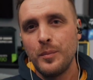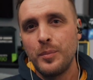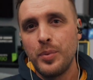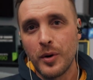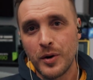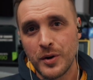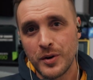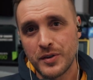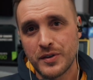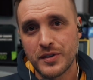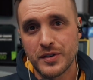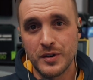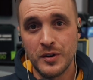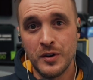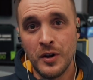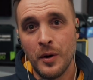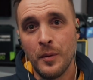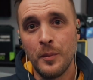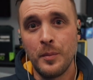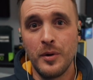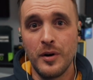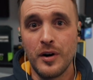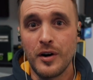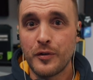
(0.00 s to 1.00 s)
Point
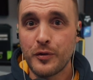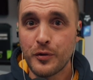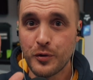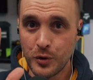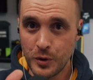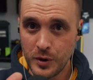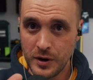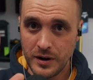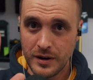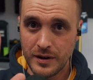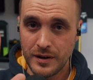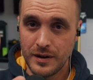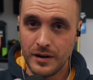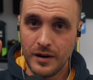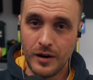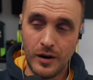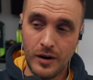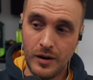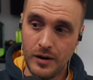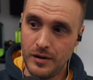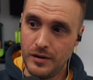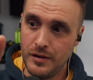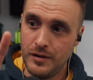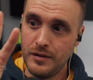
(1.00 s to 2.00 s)
number three,
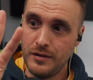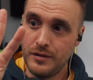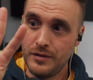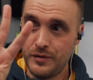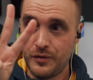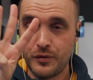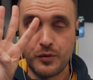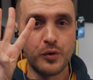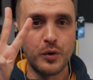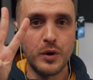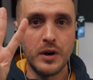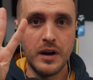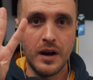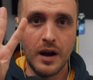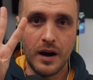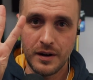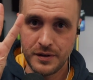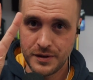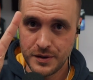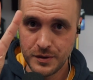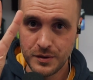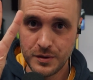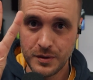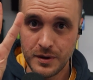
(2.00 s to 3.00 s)
or three
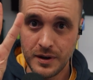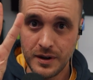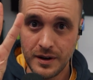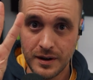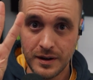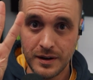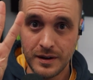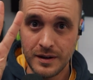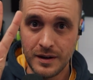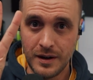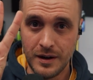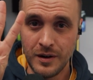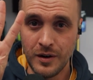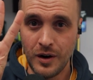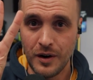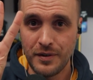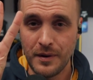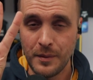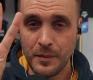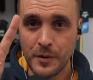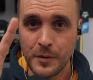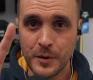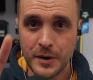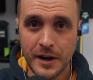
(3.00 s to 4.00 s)
as you do here in, in North
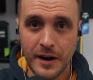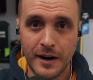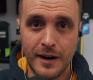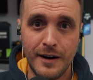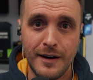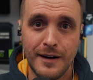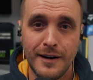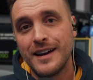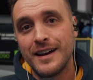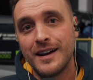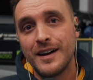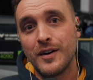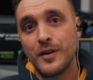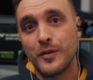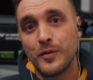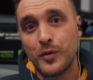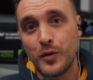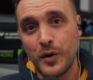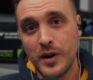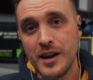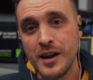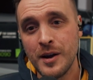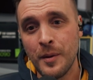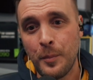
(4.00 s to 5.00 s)
America.
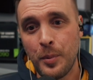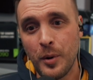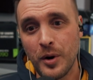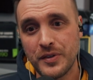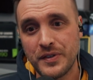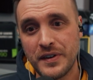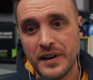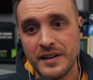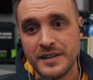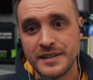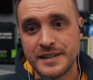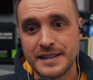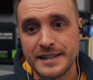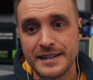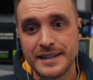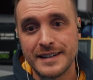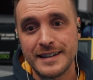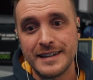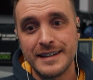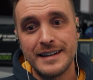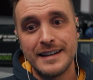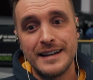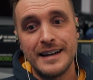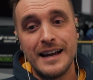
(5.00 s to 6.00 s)
Really important.
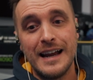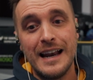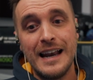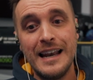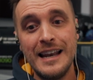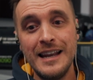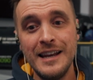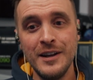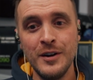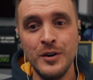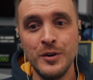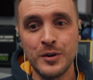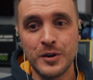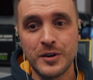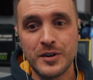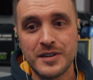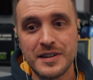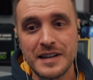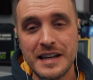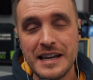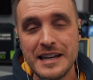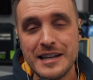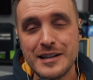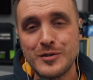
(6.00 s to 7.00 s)
Linux
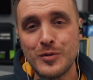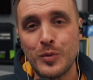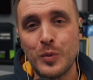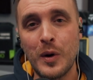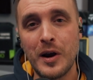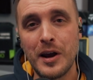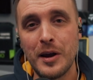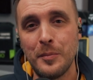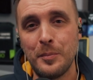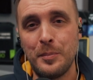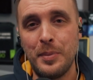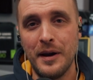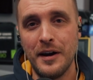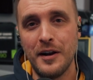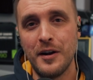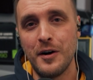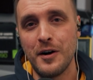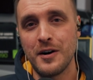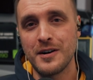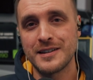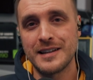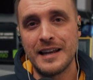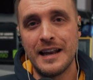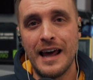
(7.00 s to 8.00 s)
is way
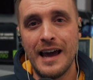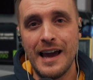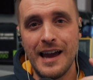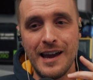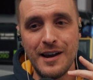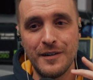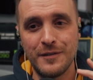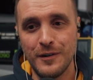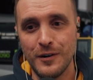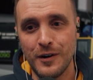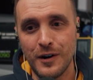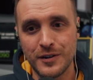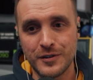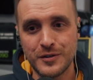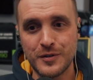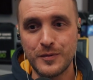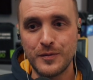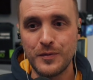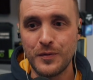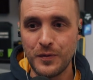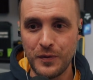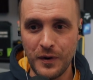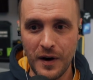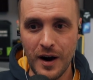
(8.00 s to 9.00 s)
better than I ever
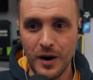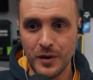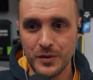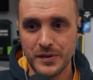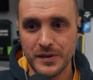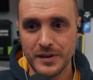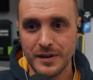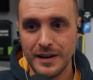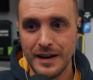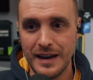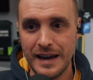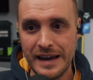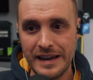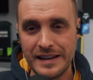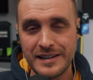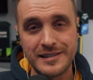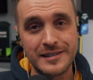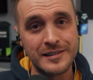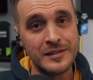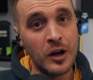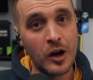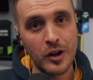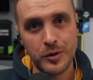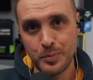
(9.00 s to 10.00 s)
thought.
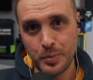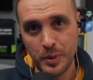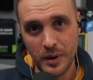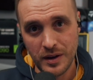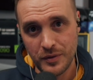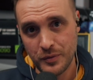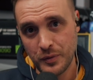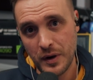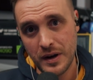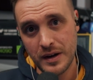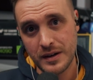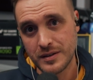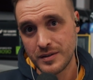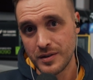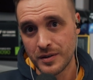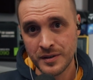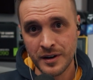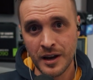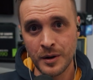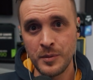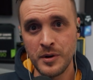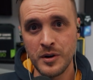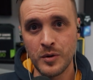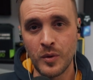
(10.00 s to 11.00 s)
It's not perfect, don't
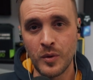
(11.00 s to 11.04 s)
get me